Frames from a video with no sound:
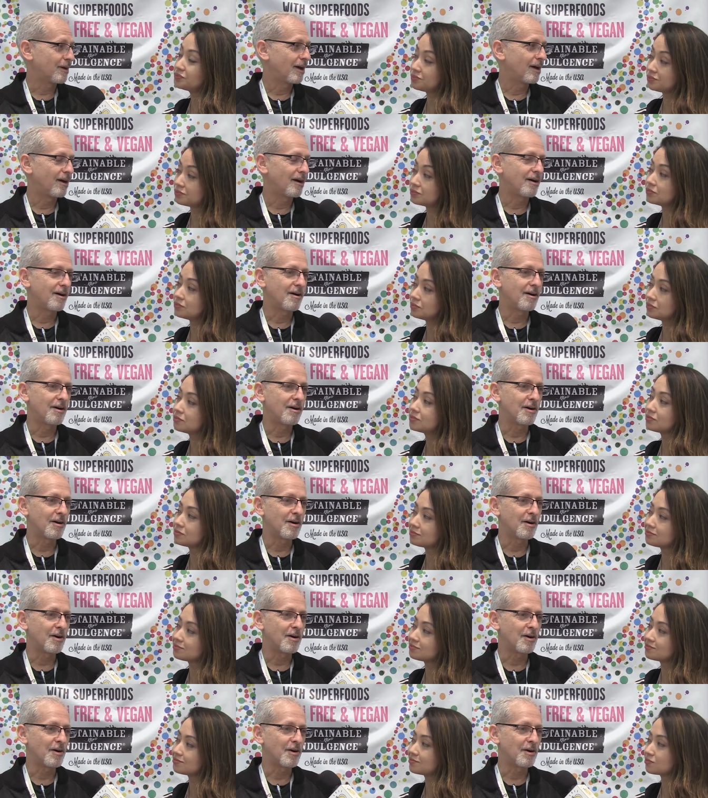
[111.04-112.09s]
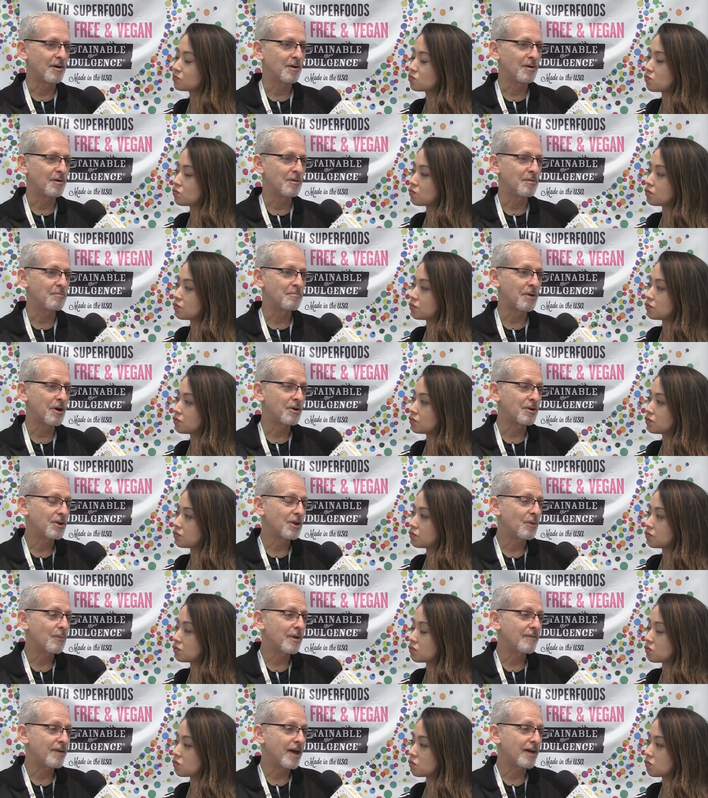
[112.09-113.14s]
Speaker 1: Uh, but
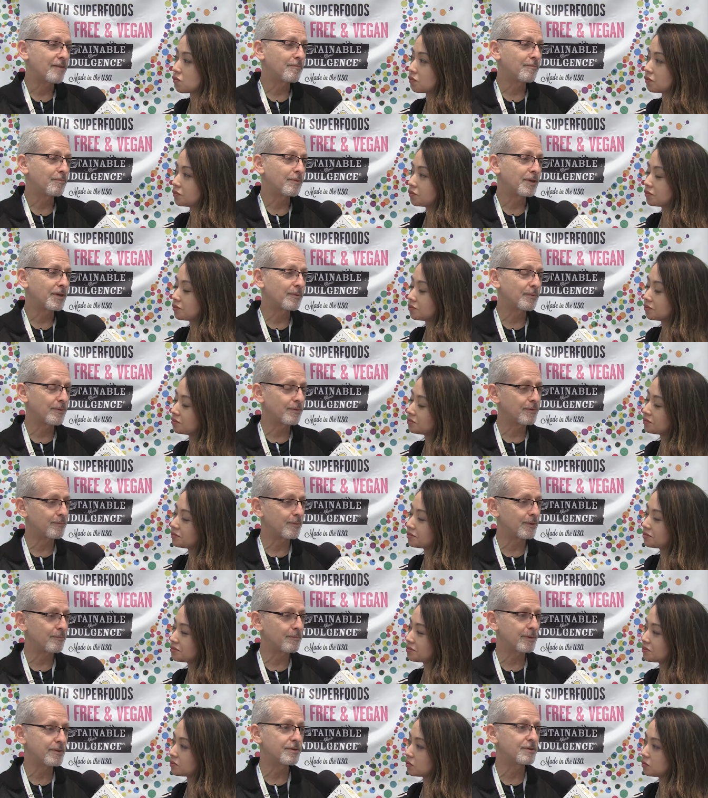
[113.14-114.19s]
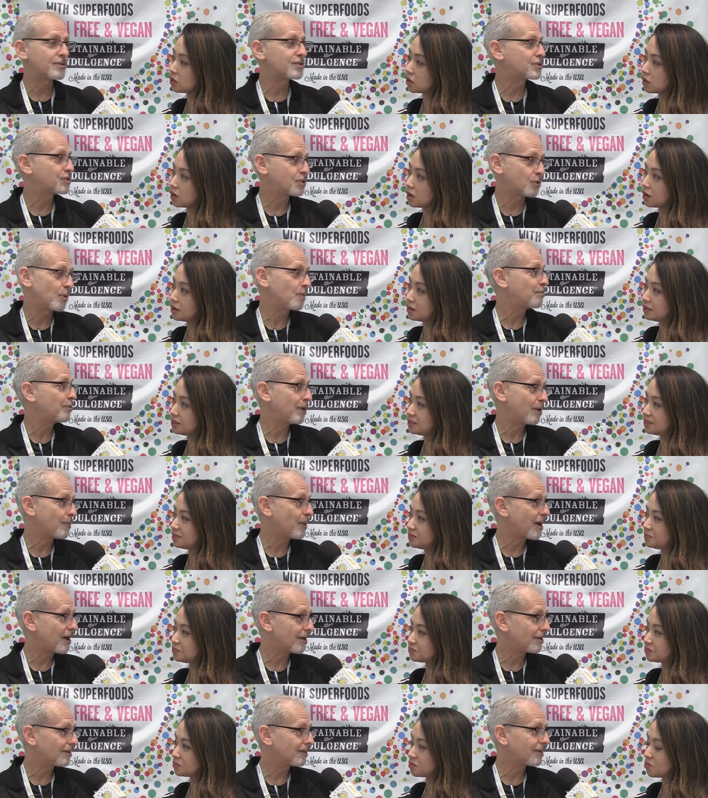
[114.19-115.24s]
yeah, we've had we, have been doing pretty
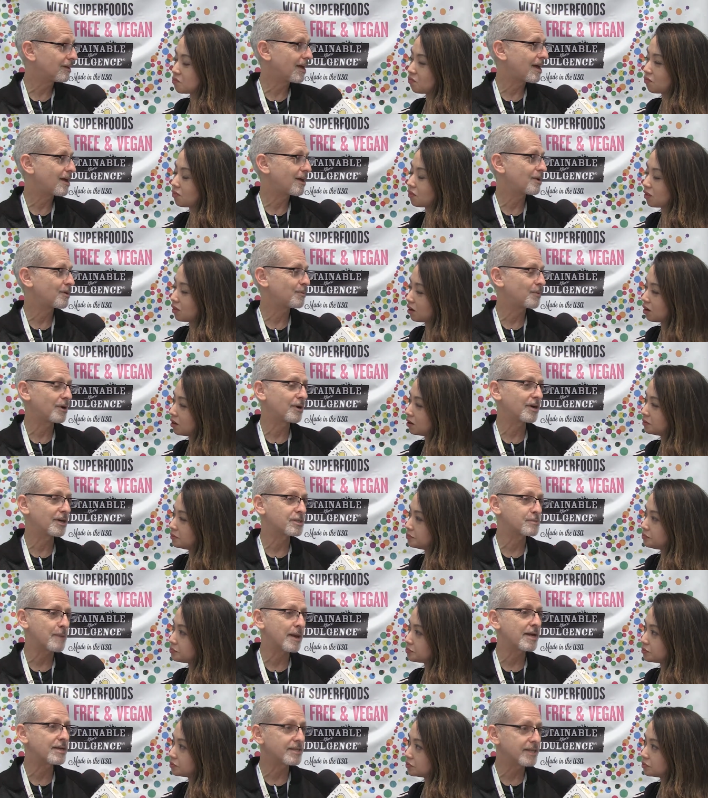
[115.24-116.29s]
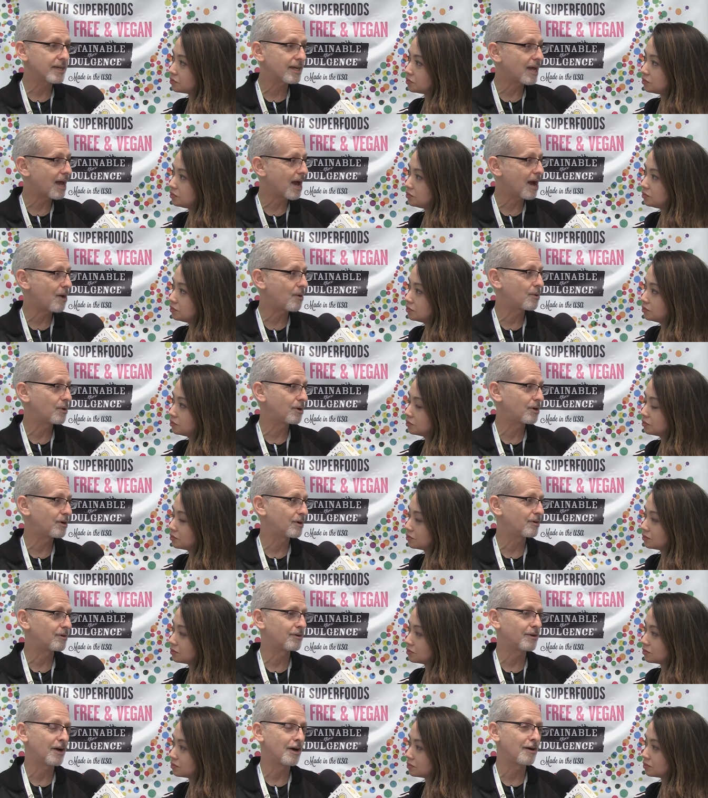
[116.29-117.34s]
well, and we're expanding
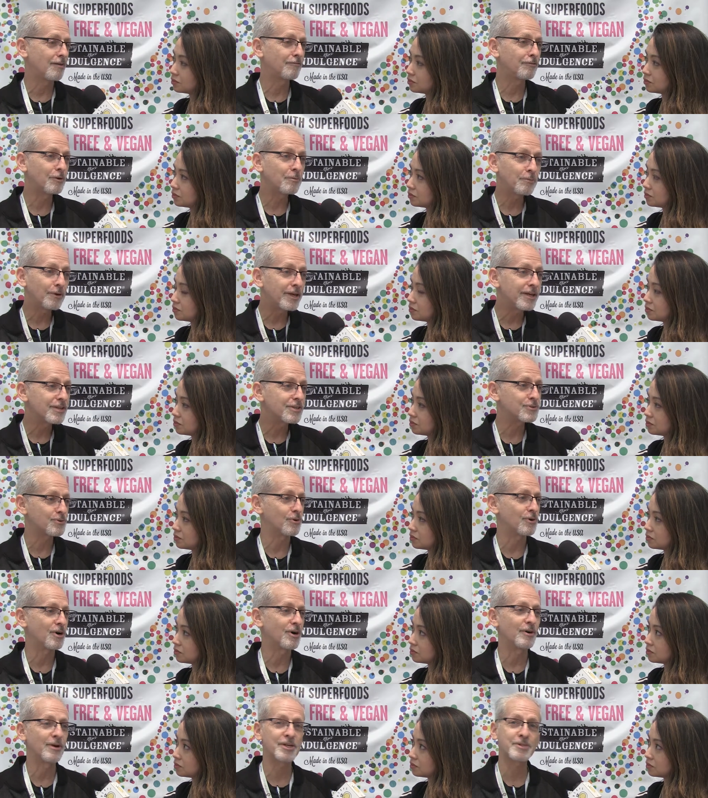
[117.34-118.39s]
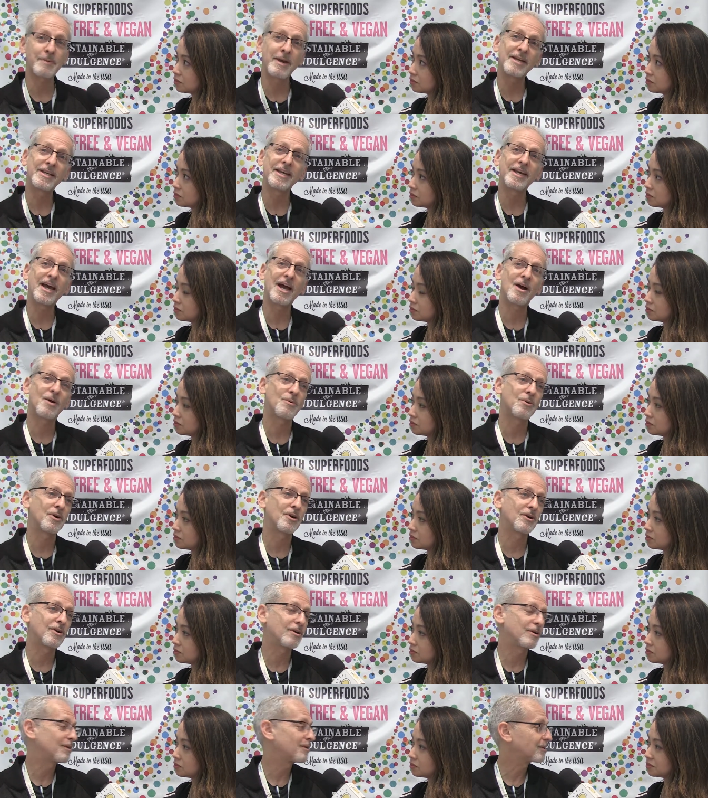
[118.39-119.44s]
our uh, footprint or expanding
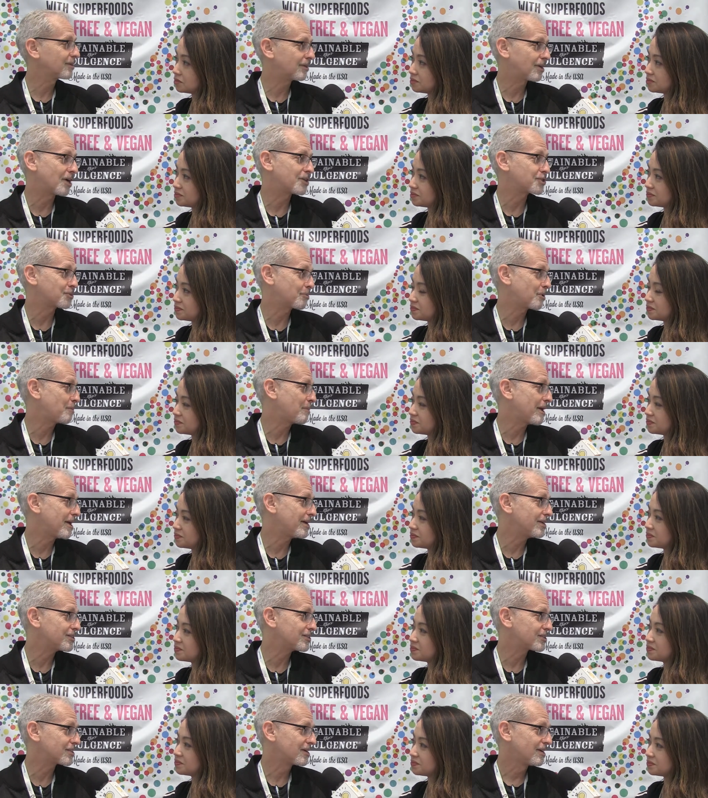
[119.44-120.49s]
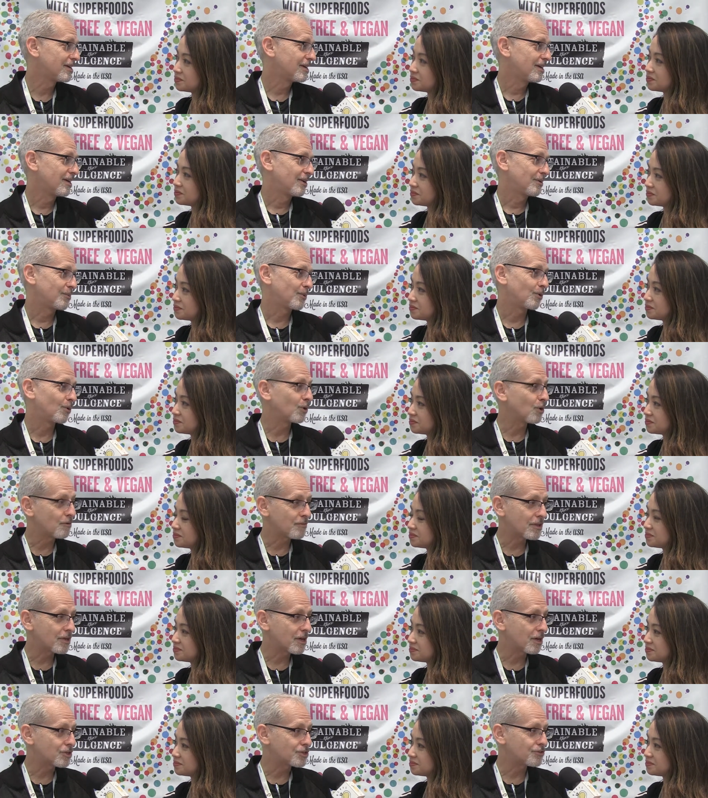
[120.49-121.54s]
our customer base. We're all
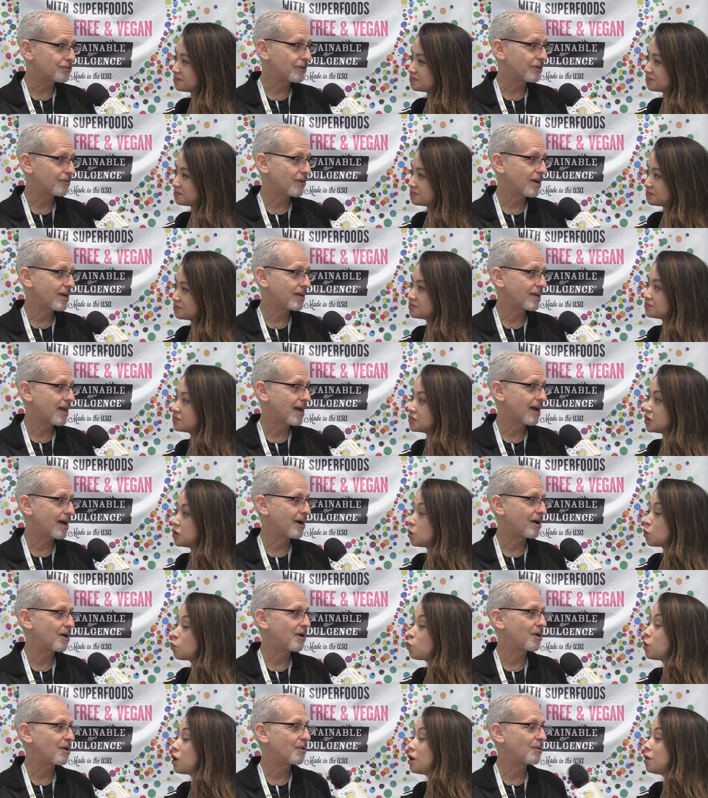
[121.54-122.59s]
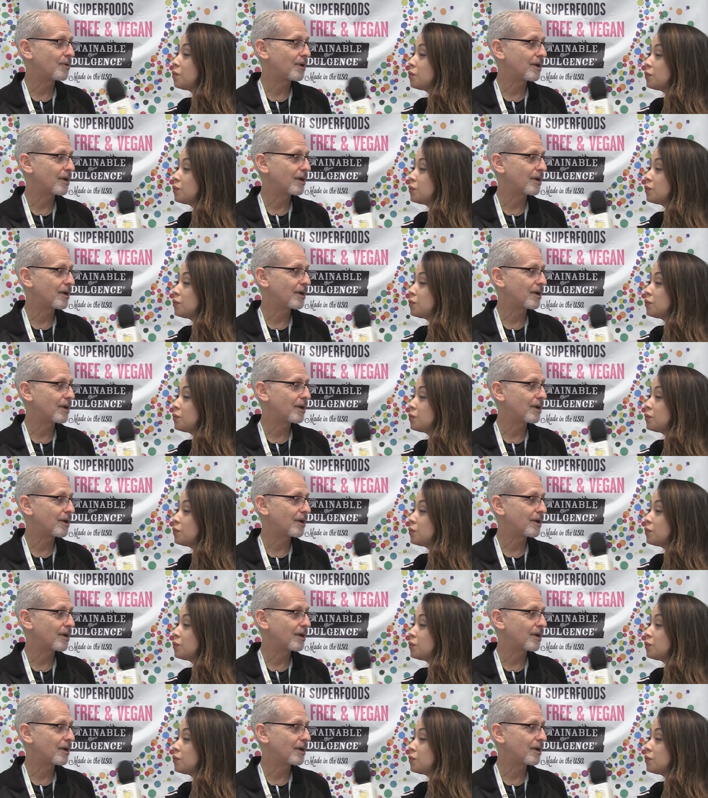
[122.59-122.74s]
over the country right now.